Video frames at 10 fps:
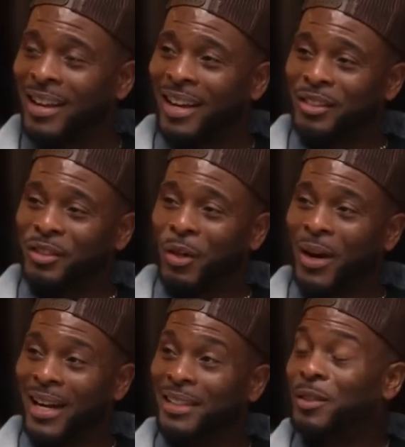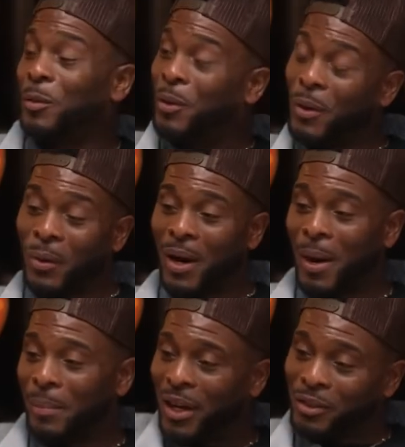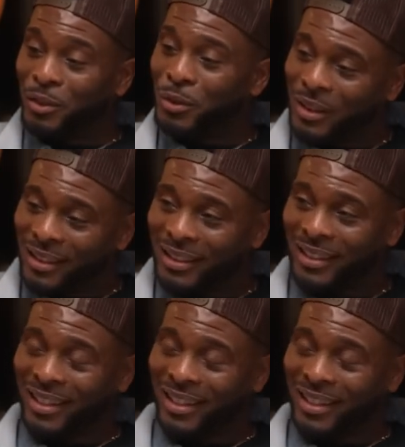And so I got to the point where I'm about to do this.